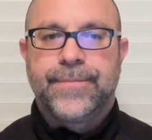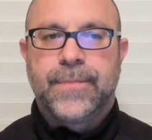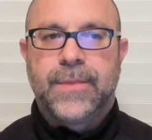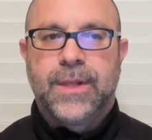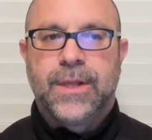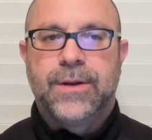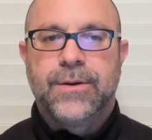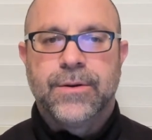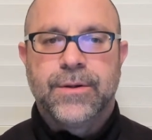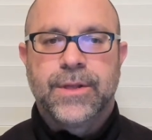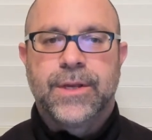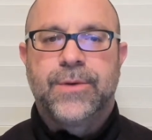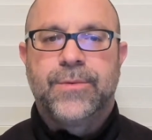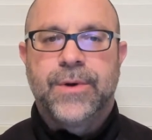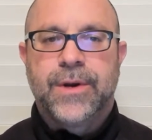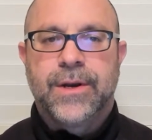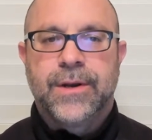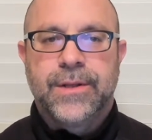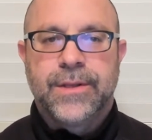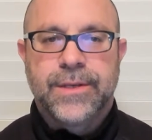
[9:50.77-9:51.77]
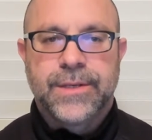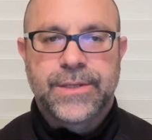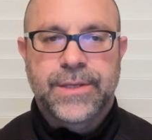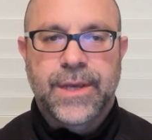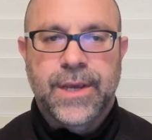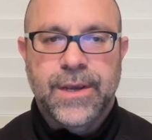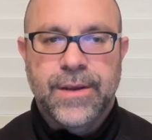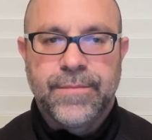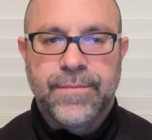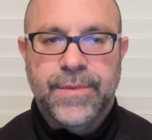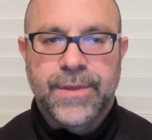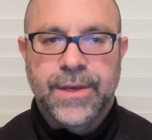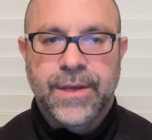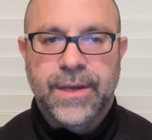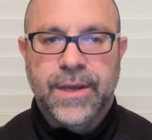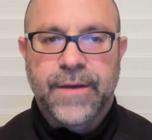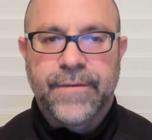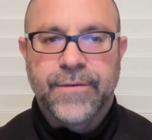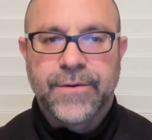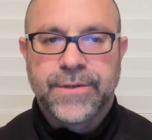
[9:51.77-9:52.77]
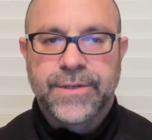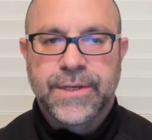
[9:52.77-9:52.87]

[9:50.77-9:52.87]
literally wearing the same thing every